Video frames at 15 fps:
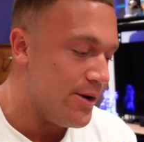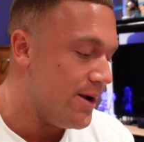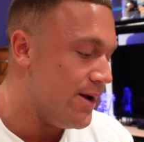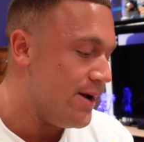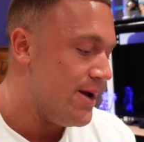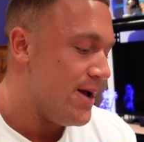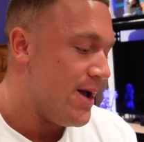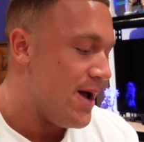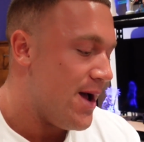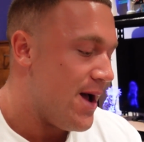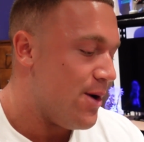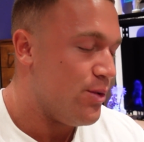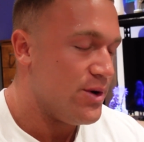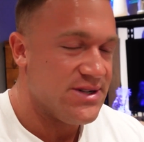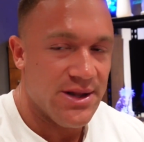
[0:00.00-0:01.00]
It
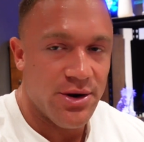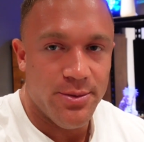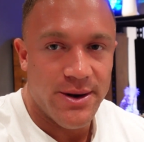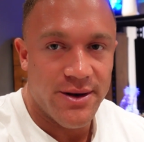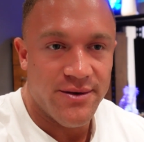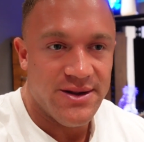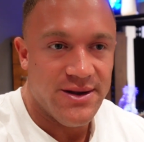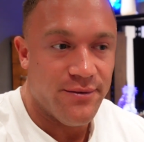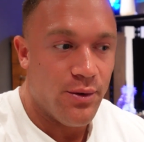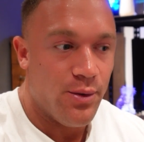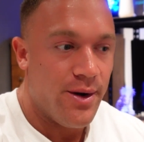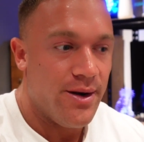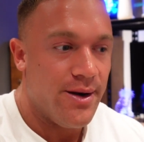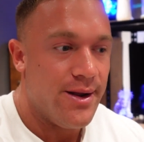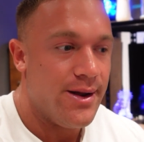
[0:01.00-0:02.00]
was a little bit of a
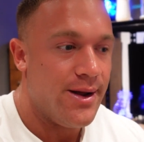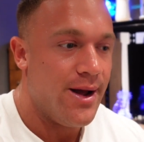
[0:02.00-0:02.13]
different one,